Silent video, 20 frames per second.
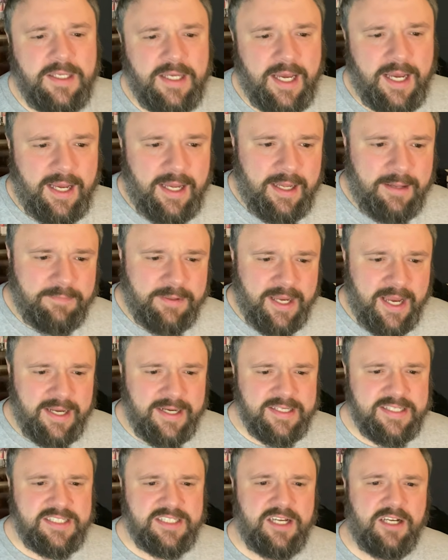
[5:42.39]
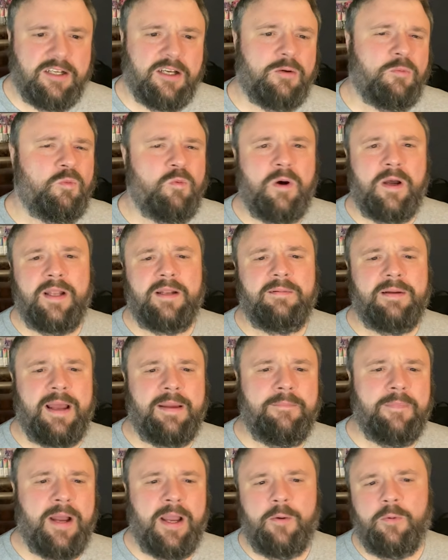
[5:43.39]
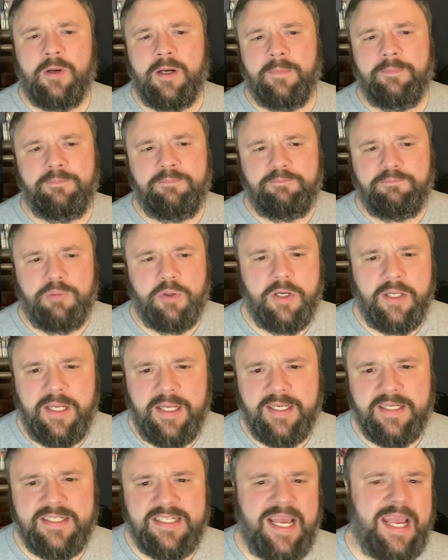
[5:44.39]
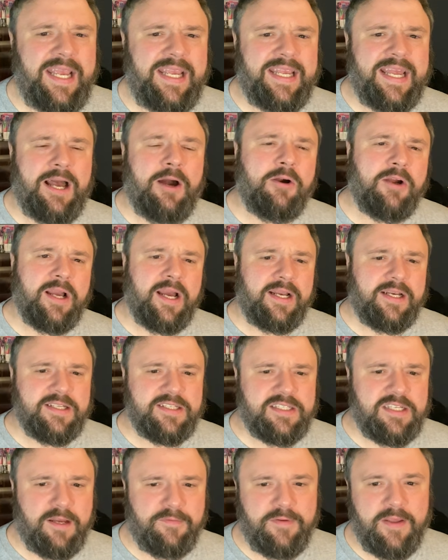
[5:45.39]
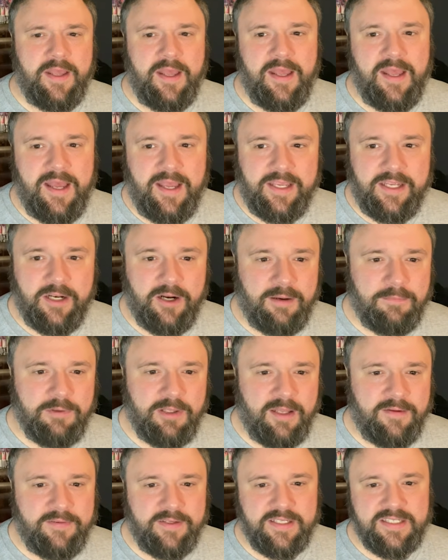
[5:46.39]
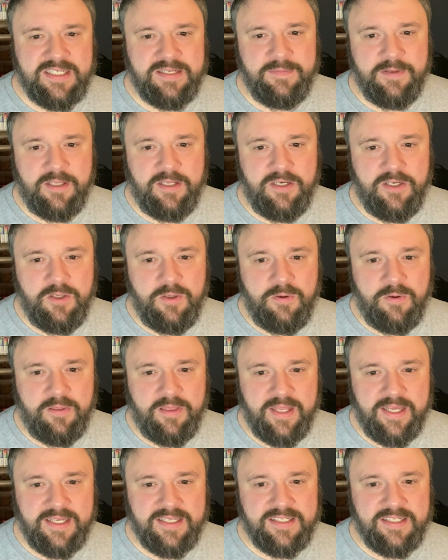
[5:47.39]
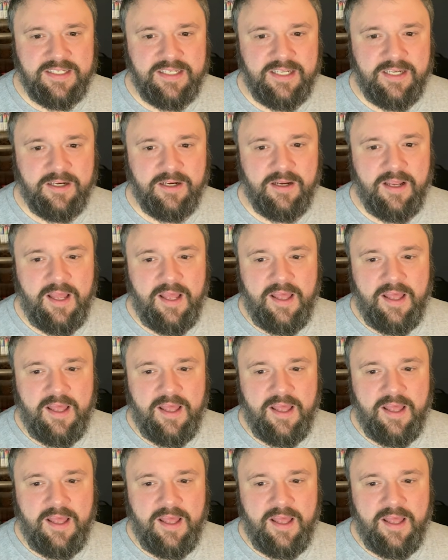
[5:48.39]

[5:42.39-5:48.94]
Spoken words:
I'm kind of stuck on what I might want to put in, take out kind of stuff. I'm loving some of the new things in here.